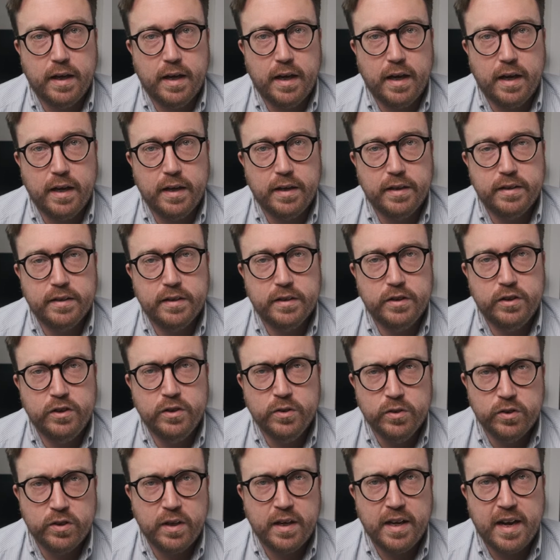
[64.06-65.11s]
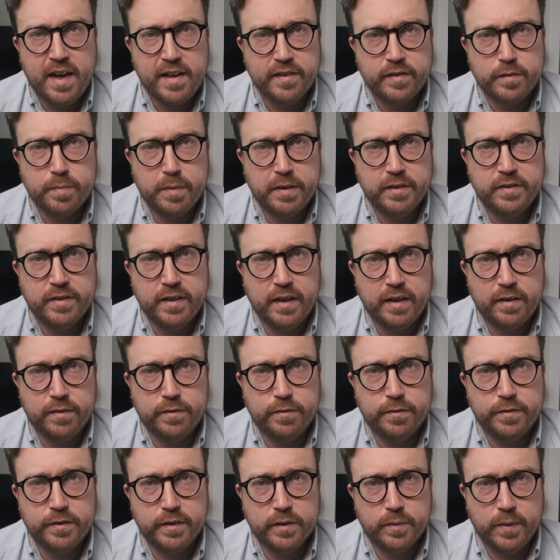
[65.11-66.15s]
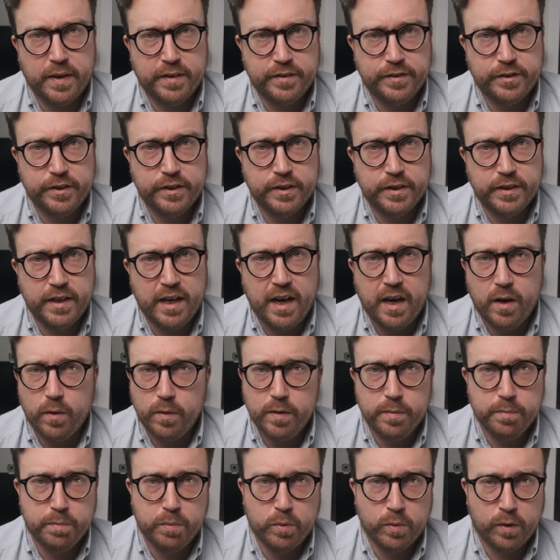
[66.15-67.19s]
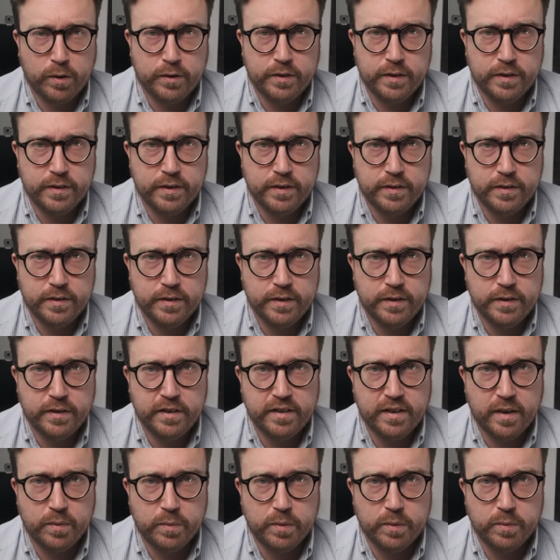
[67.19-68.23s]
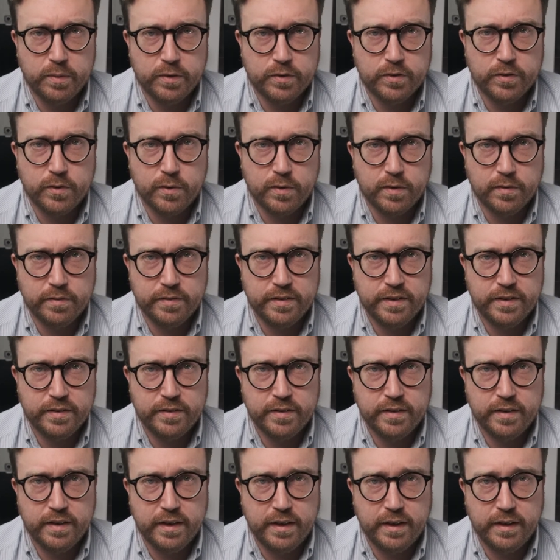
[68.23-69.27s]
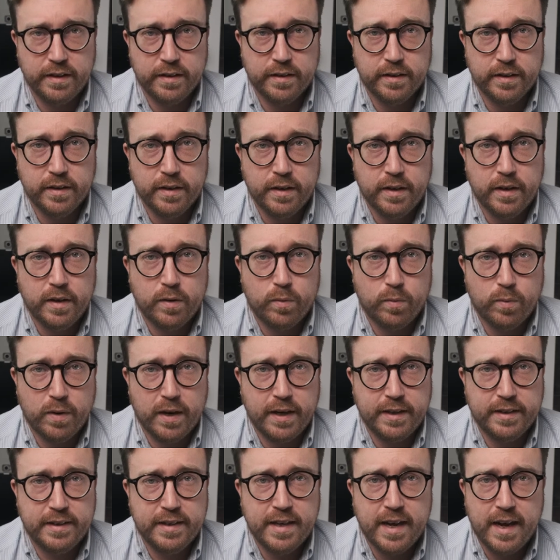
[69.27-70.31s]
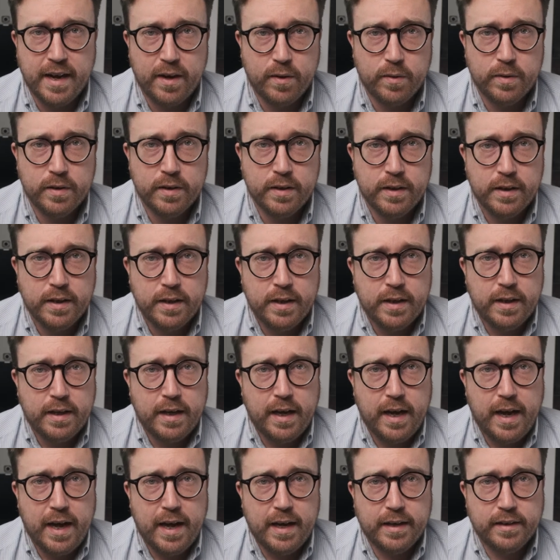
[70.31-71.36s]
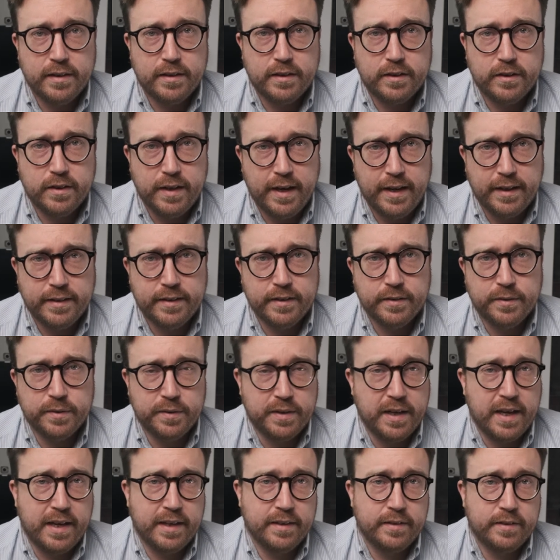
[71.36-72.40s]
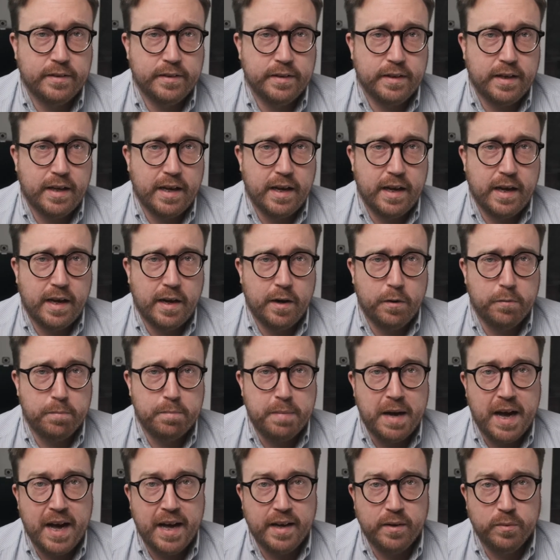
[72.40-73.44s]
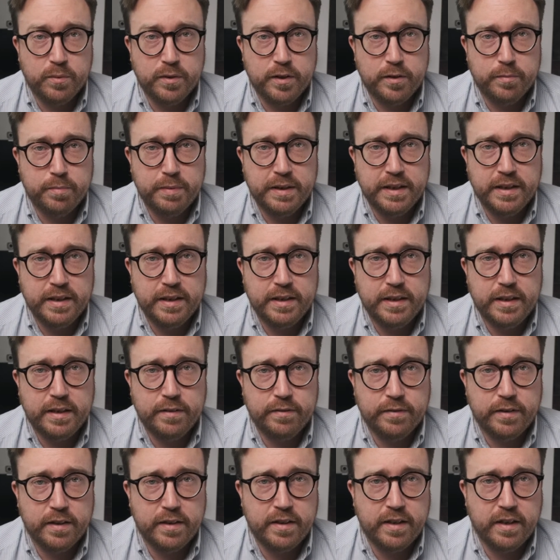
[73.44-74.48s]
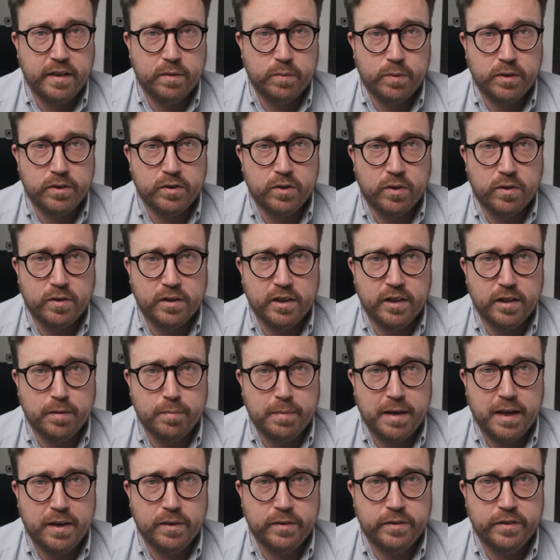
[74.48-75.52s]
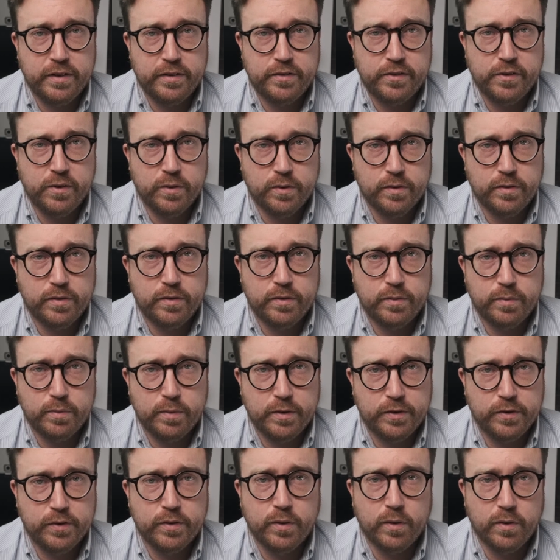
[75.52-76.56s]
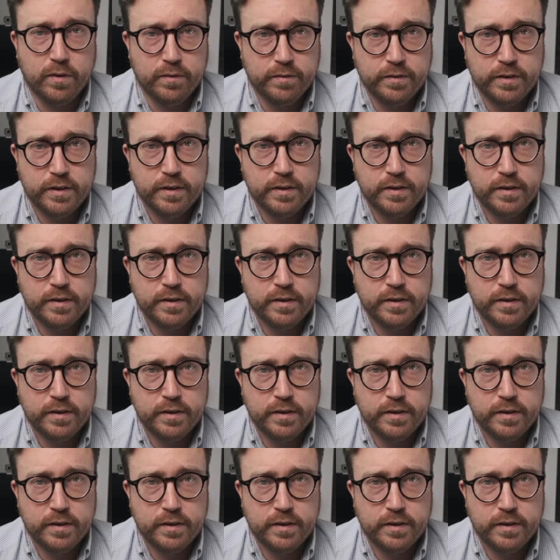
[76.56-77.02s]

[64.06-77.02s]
I usually ask myself the question, how important is it that we resolve this thing right now? And connected to that, how bad would it be if the thing we're talking about is not resolved?